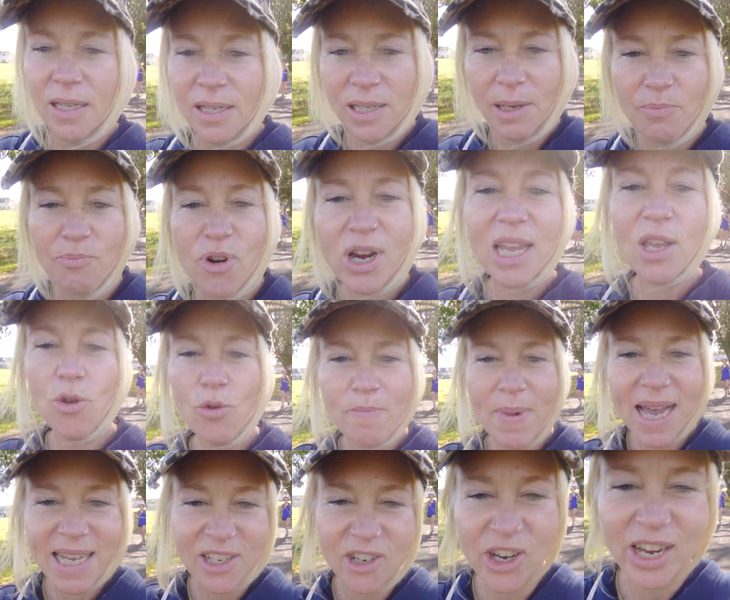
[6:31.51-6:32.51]
to bring you
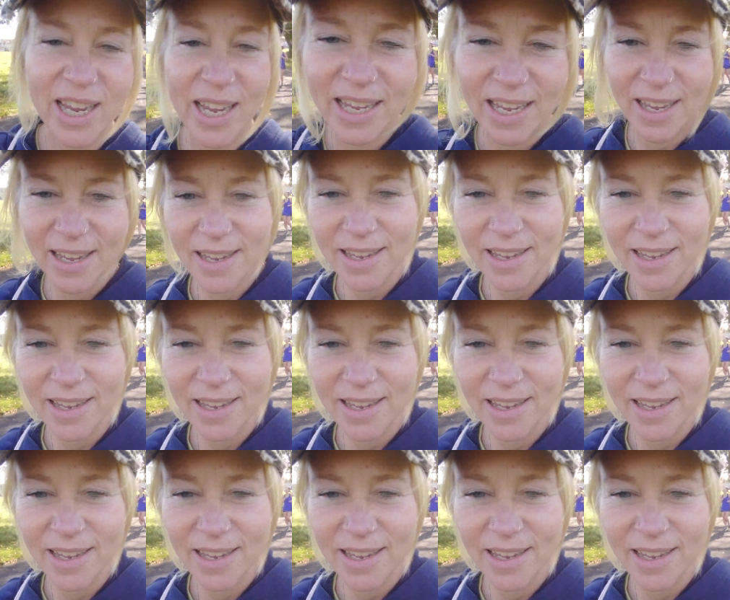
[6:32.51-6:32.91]
magic.